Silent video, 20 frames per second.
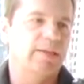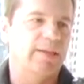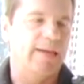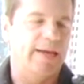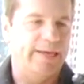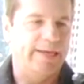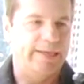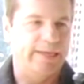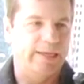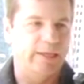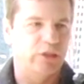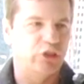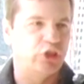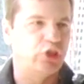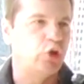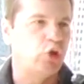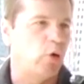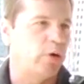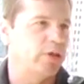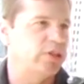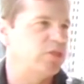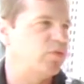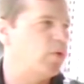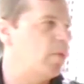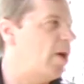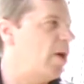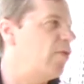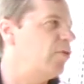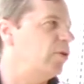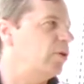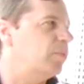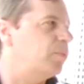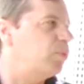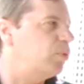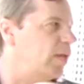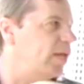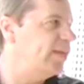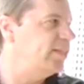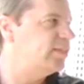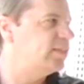like shorts from other
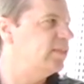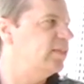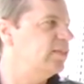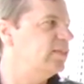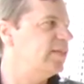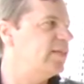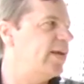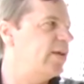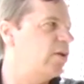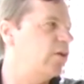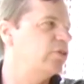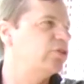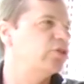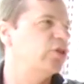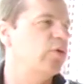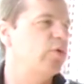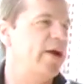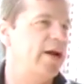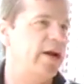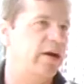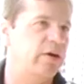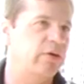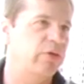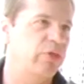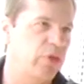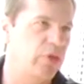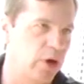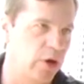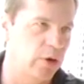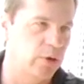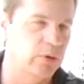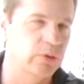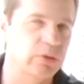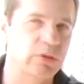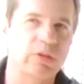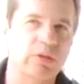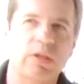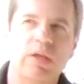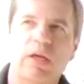places and also air those.